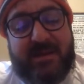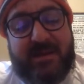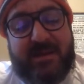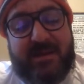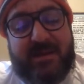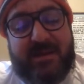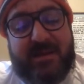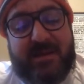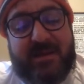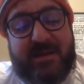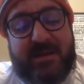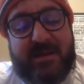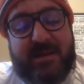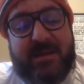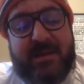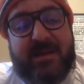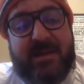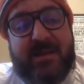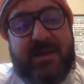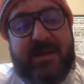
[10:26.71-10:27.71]

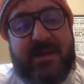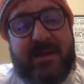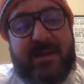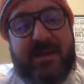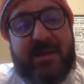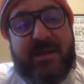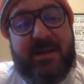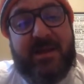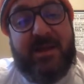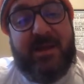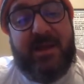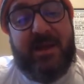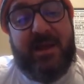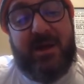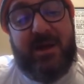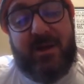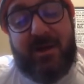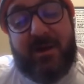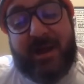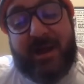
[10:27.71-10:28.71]

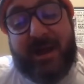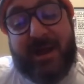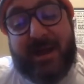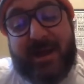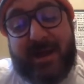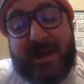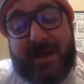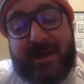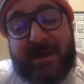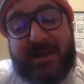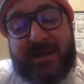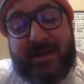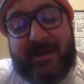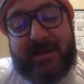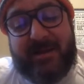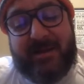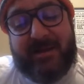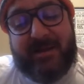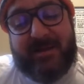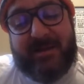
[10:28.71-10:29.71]

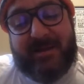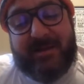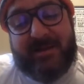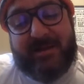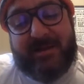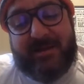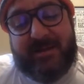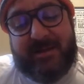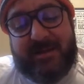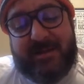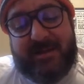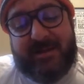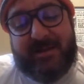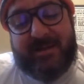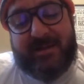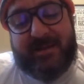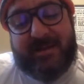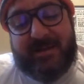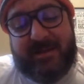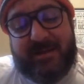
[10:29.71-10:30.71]

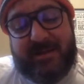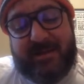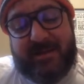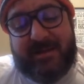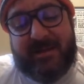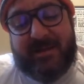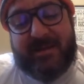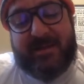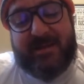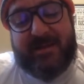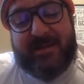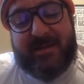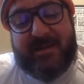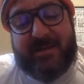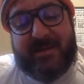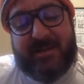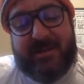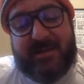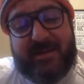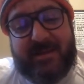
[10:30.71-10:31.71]

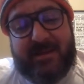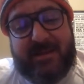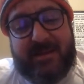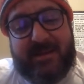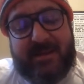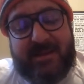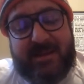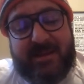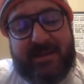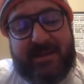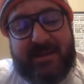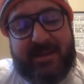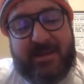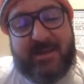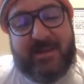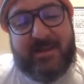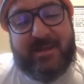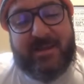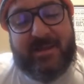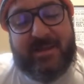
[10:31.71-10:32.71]

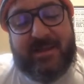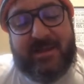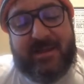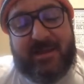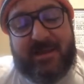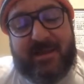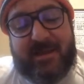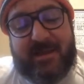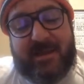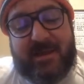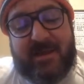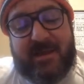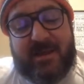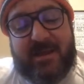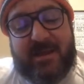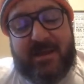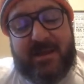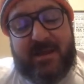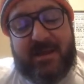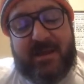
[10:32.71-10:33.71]

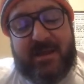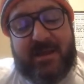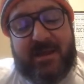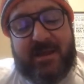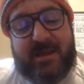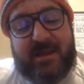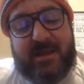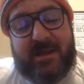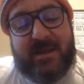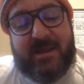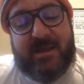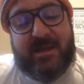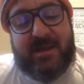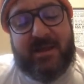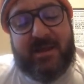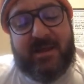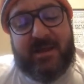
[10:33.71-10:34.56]
The person shown says nothing.